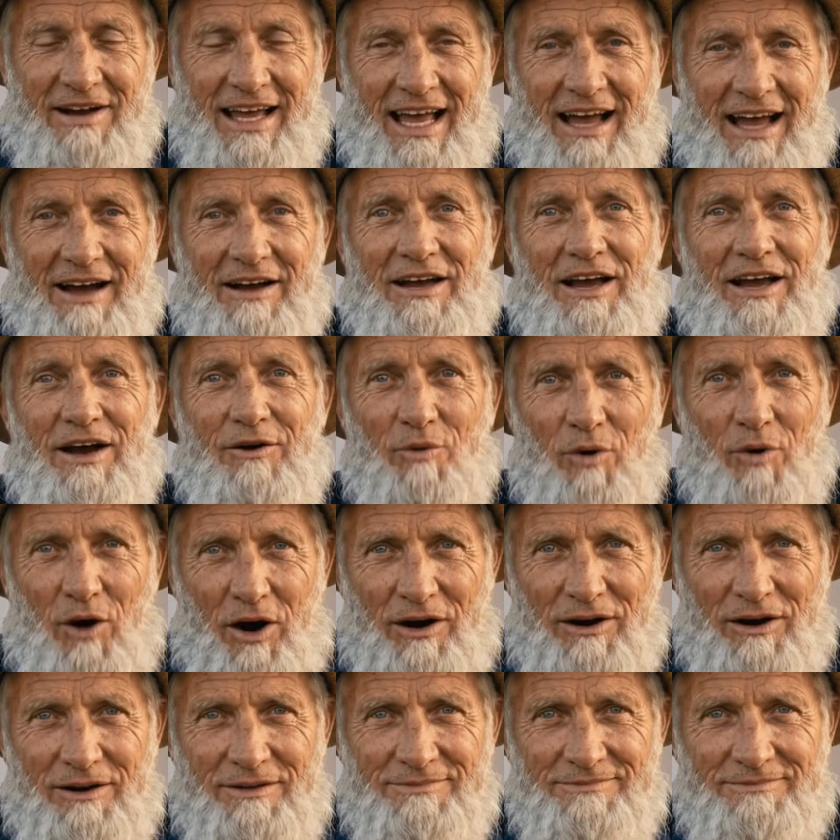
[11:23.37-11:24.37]
choking out
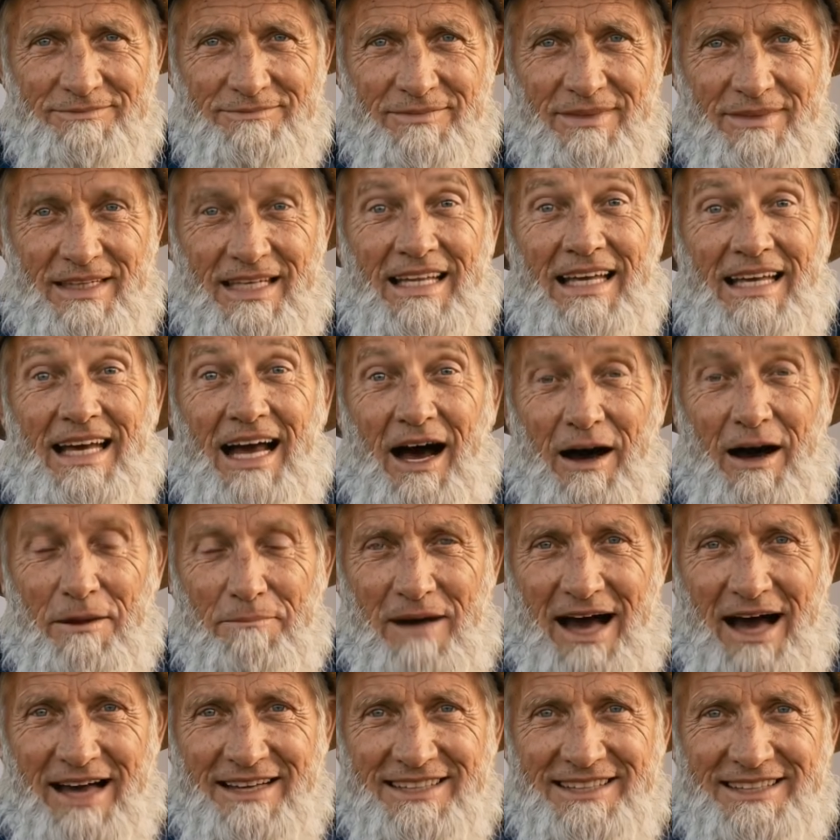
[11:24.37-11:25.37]
air and water.
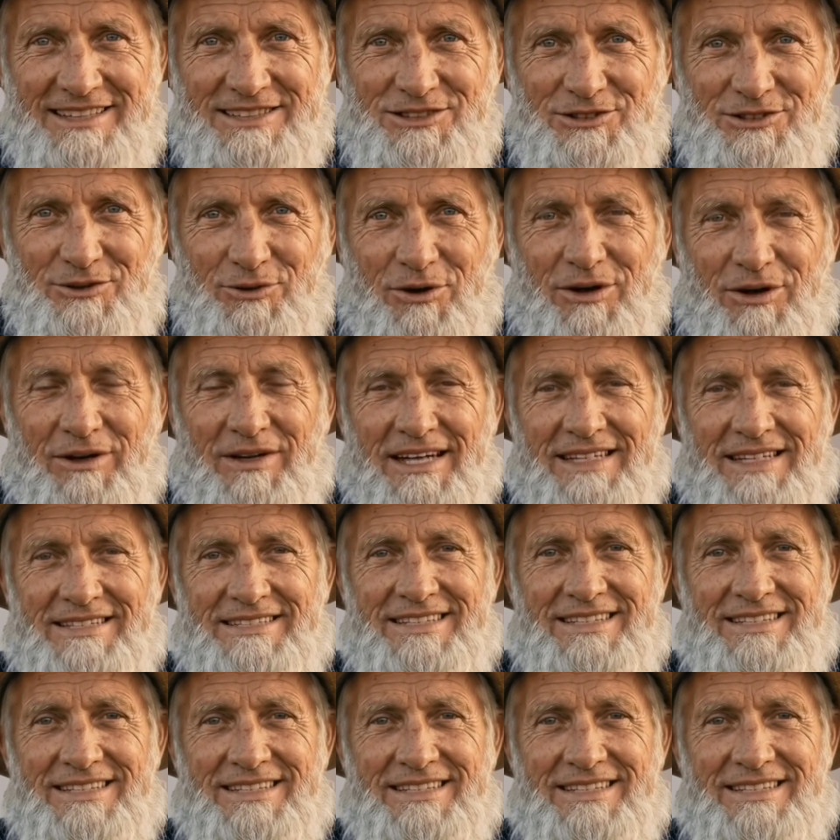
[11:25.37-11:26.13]
Compacted